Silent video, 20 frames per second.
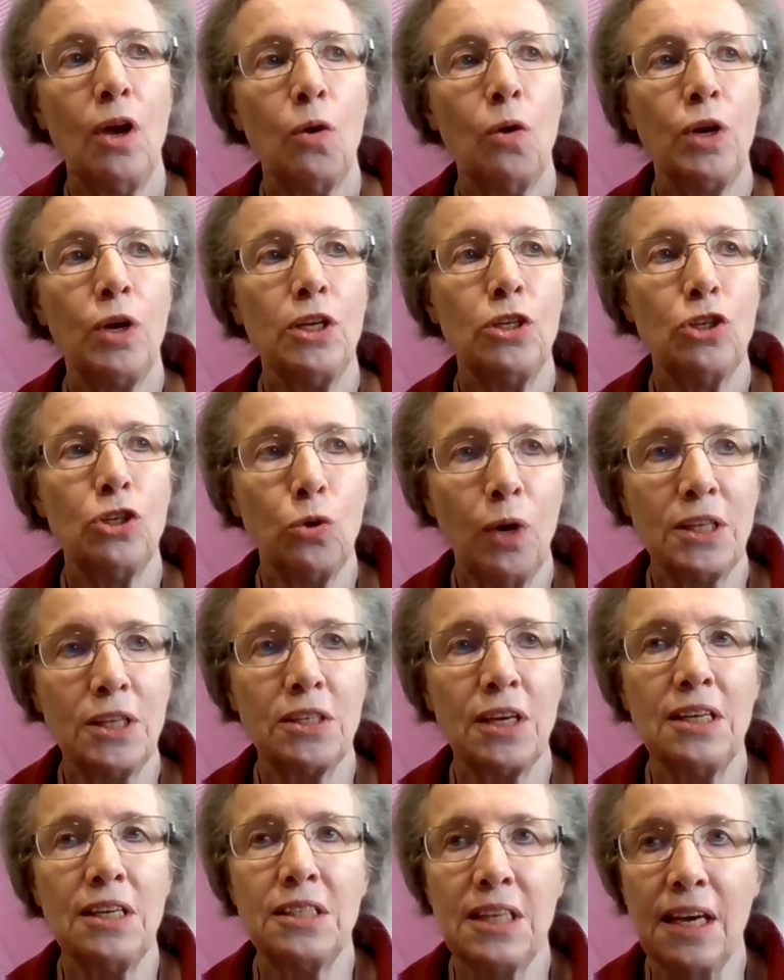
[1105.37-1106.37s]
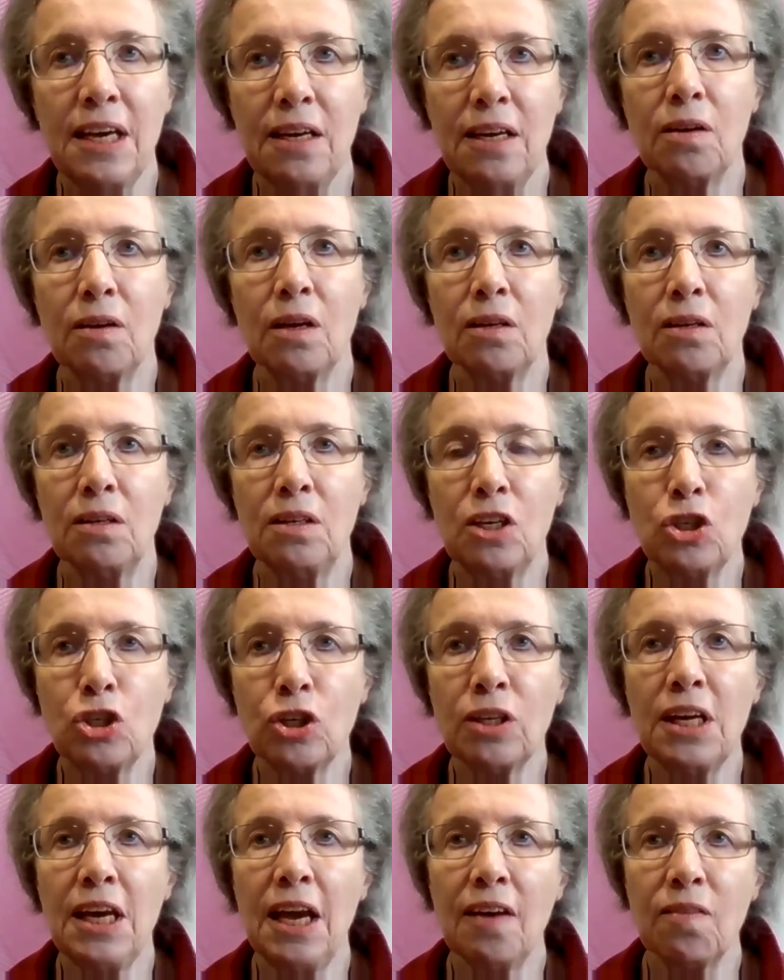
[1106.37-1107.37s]
We do, as I said,
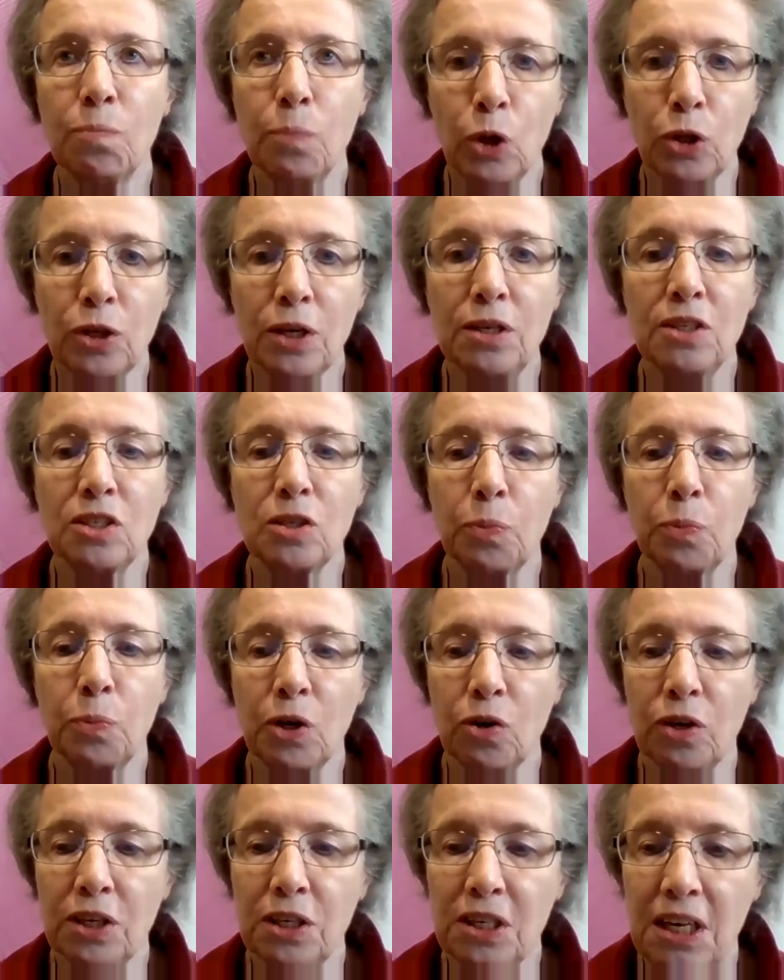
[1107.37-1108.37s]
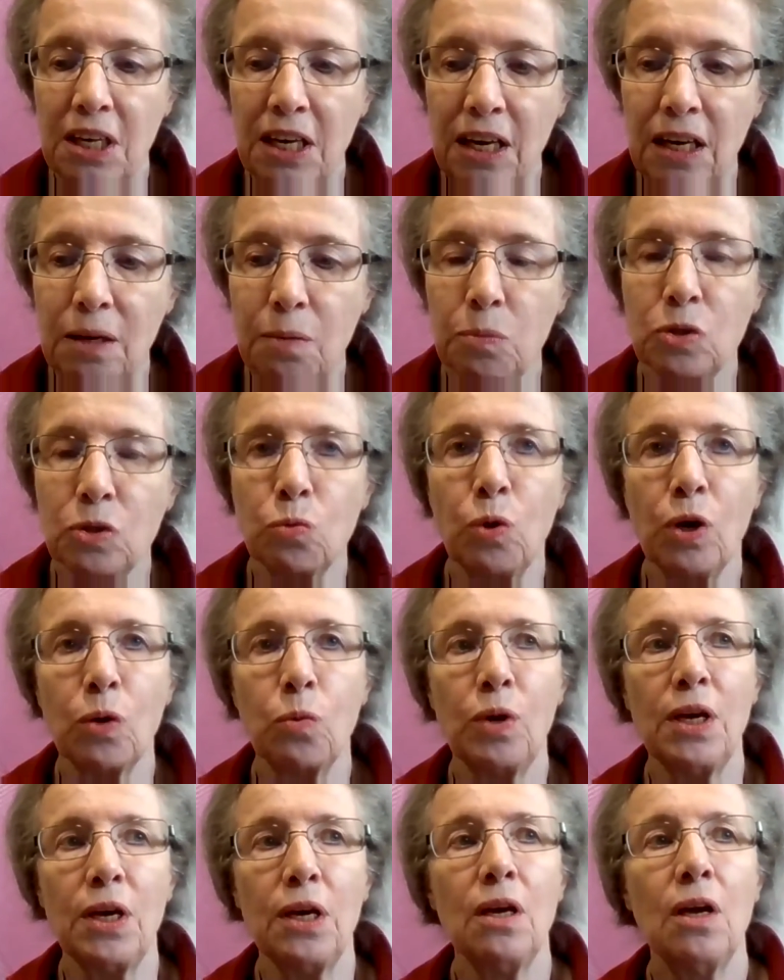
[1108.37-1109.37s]
initially have multidisciplinary teams where
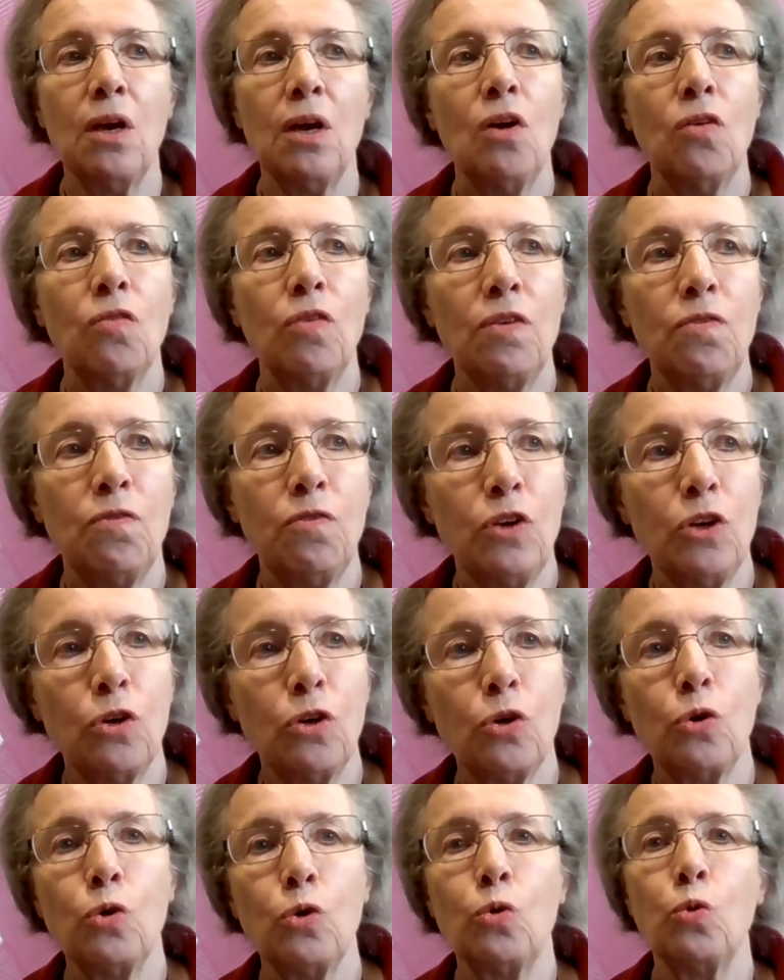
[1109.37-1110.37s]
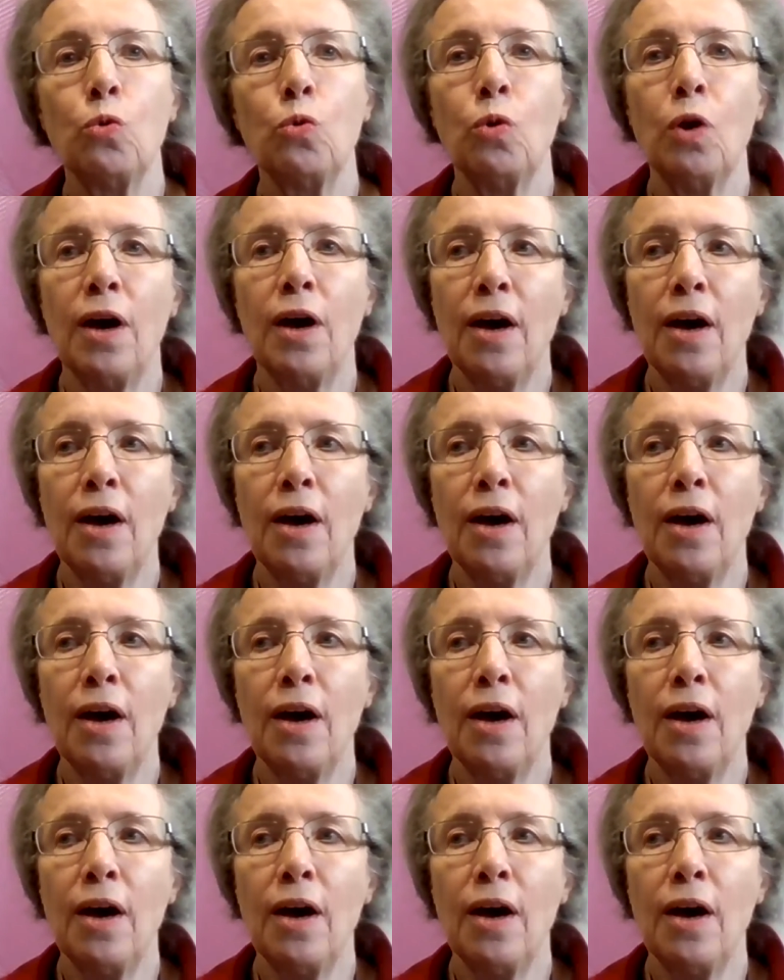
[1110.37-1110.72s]
we review